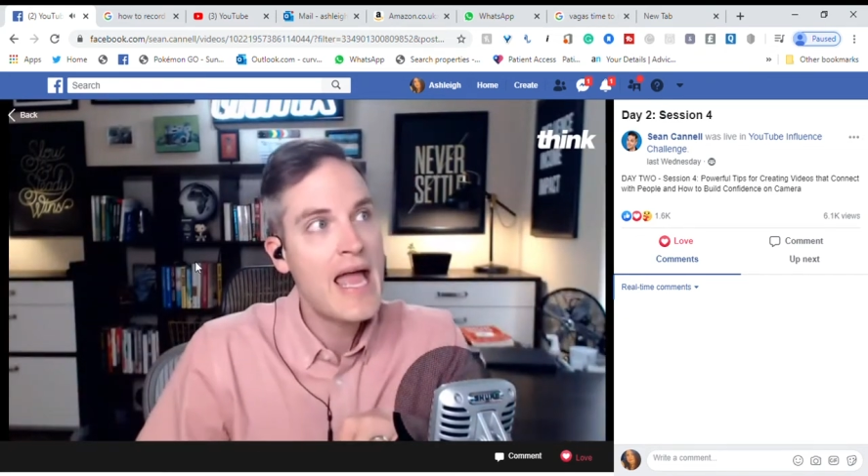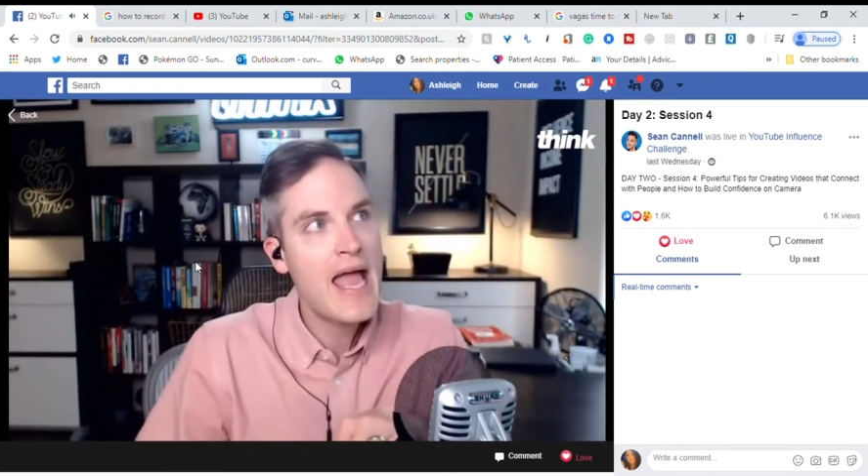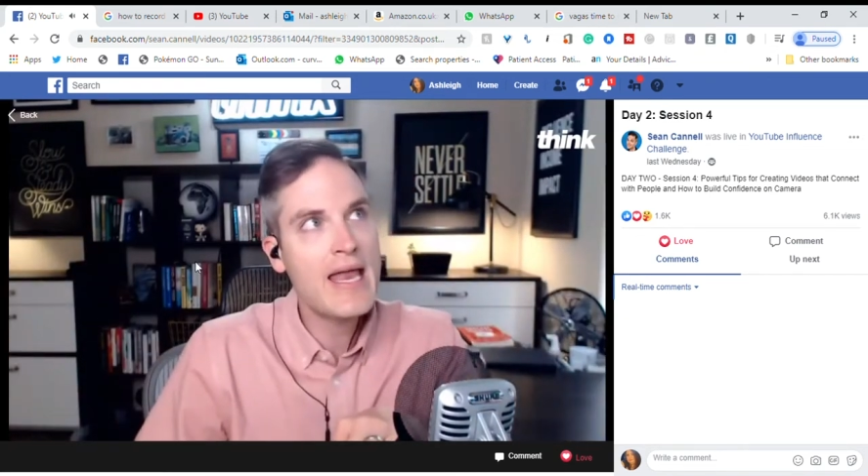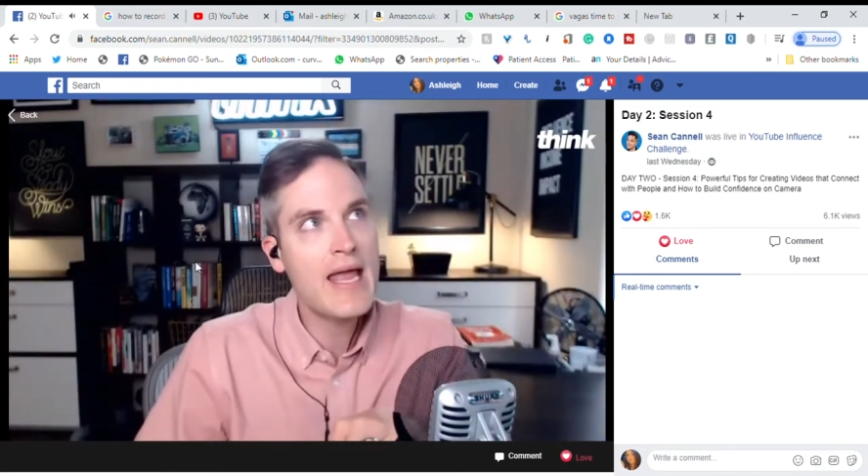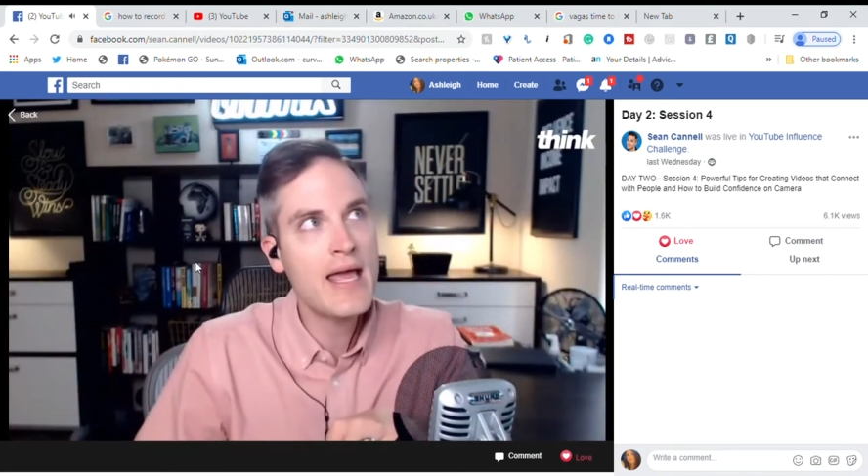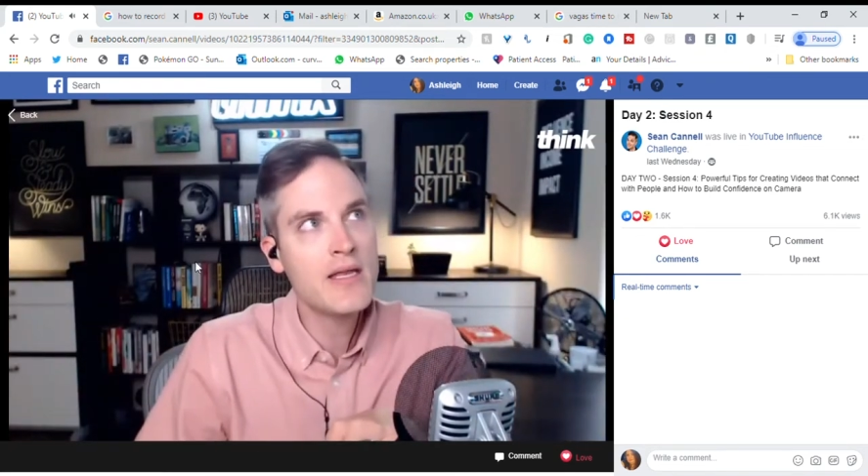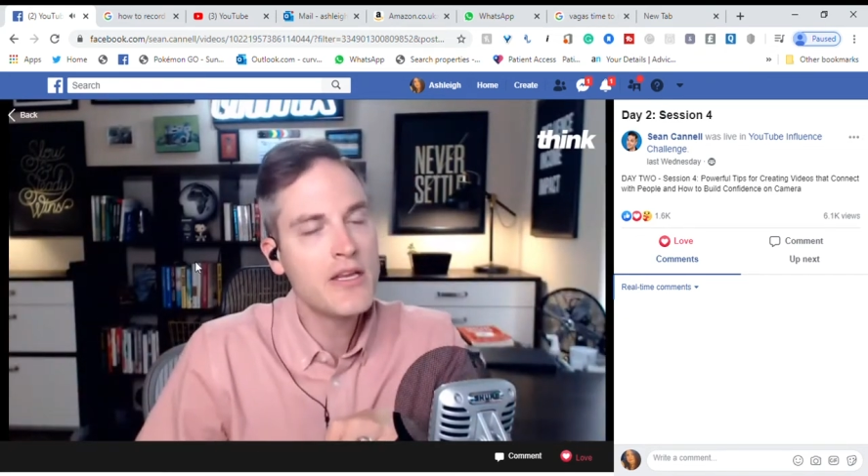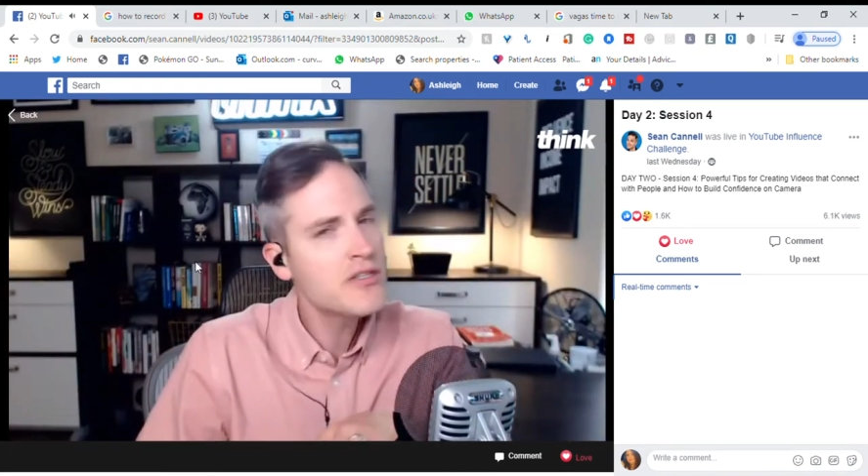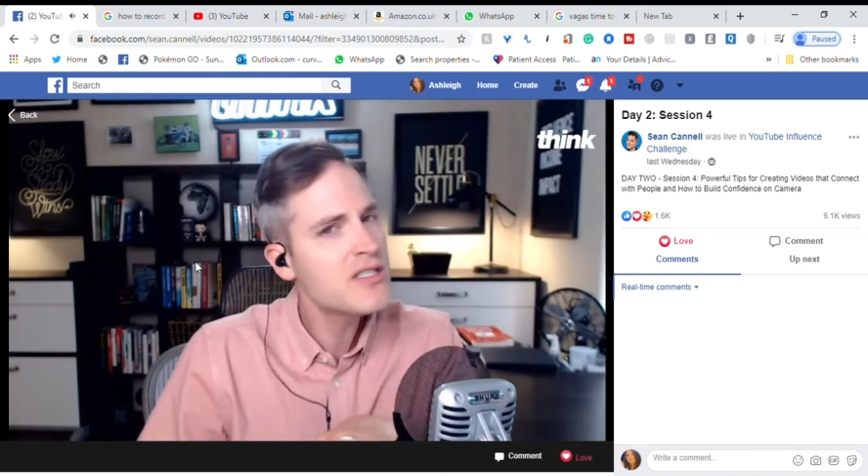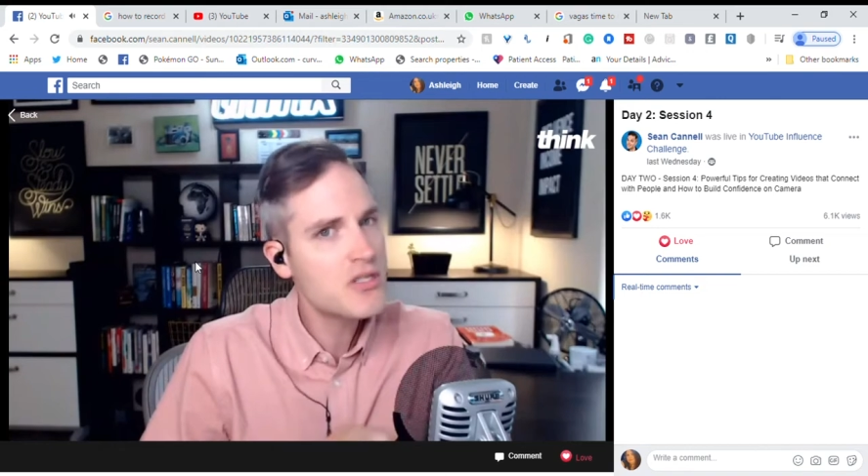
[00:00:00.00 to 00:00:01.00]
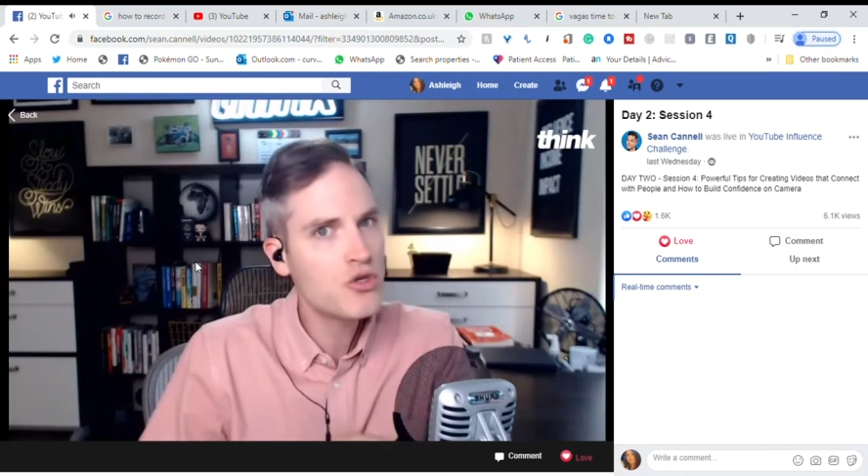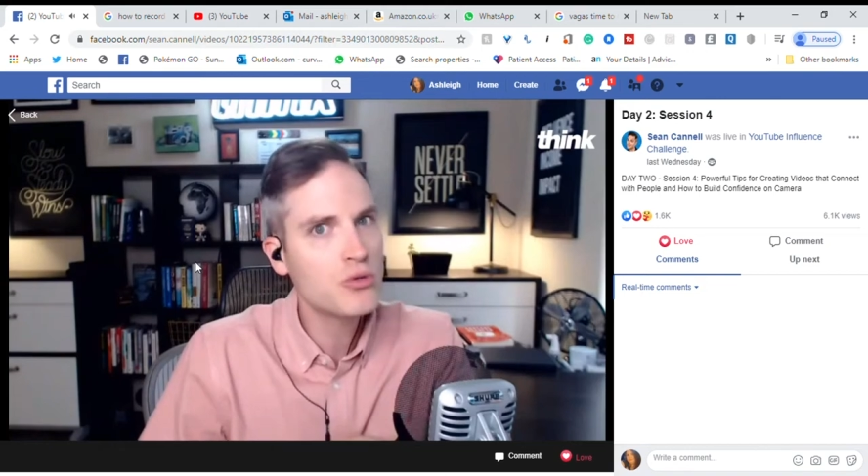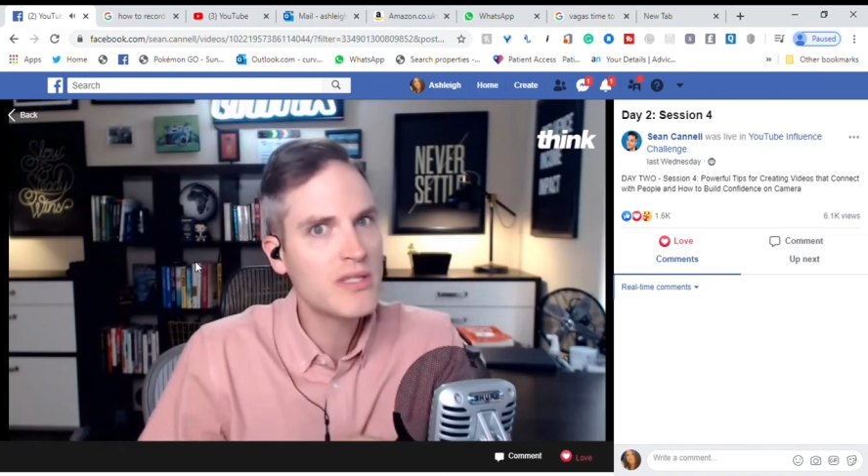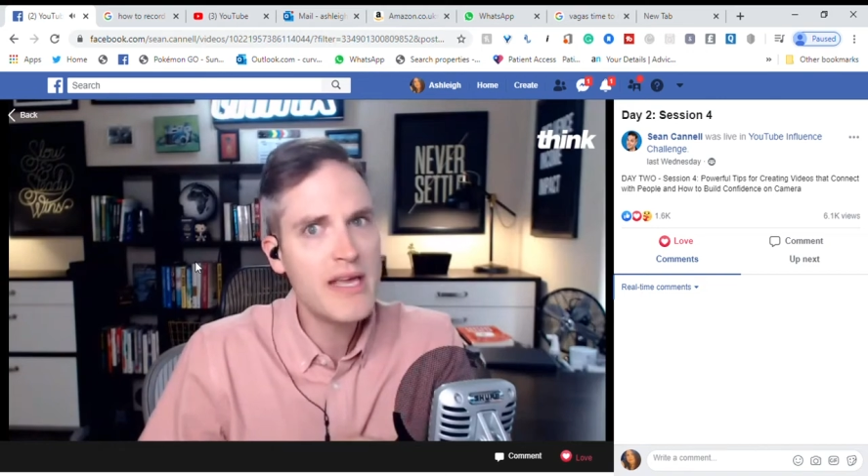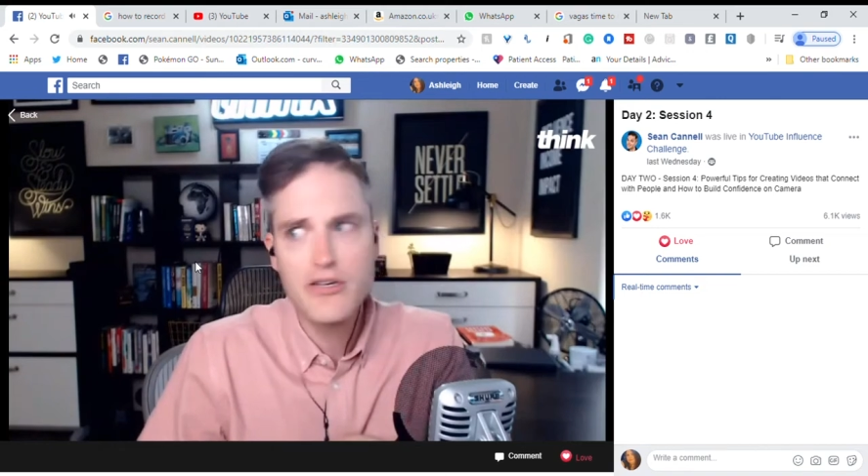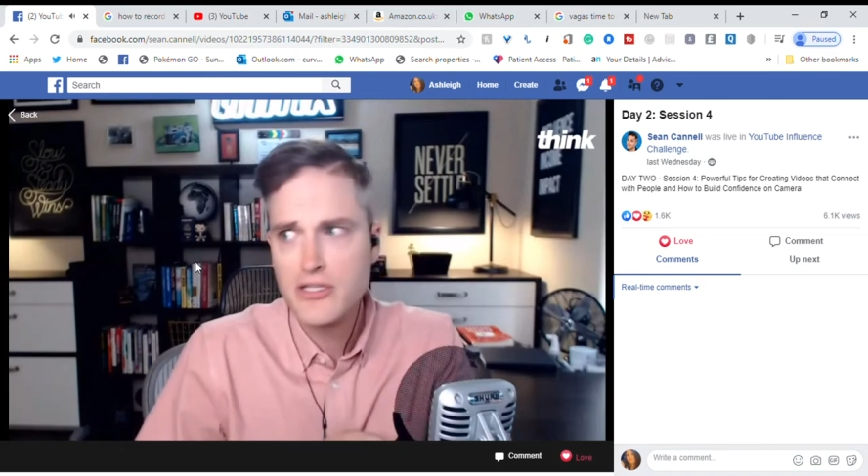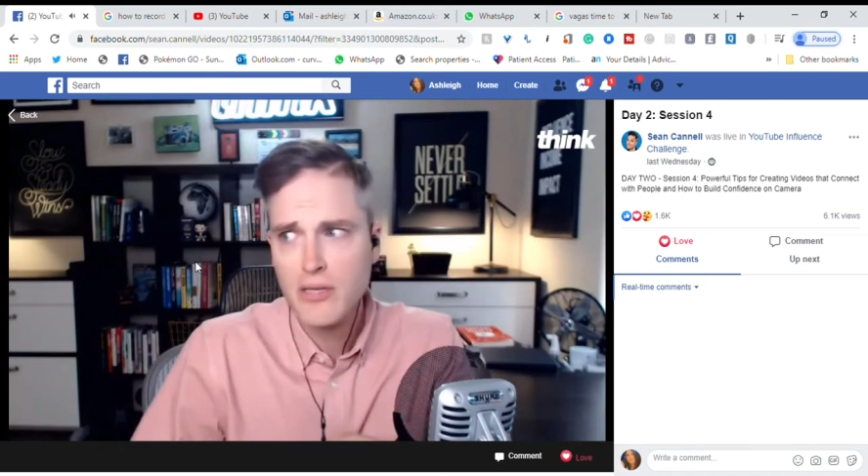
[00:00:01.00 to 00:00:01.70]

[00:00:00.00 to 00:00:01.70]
And here's the truth with haters.